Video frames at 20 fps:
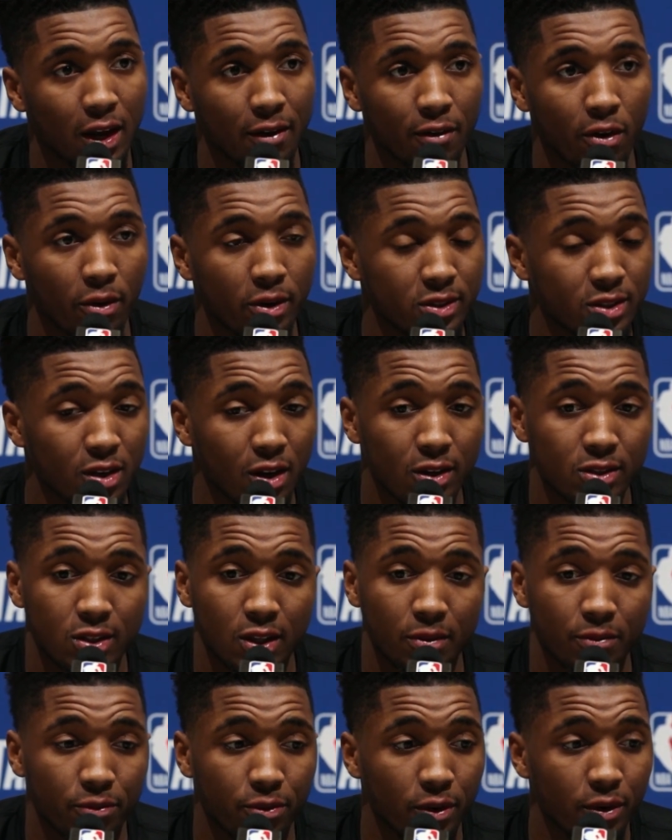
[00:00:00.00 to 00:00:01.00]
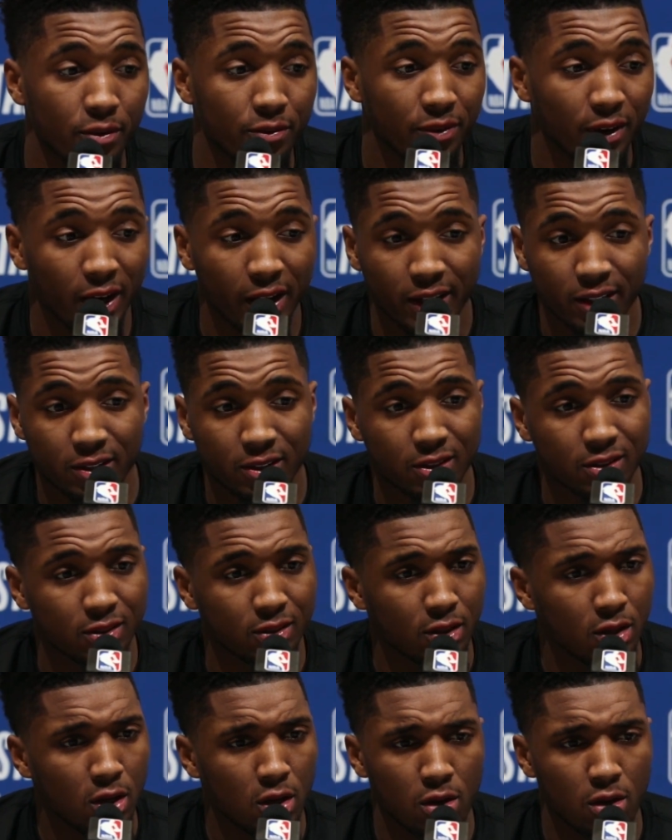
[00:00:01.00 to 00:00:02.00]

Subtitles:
I've always gone to him for advice,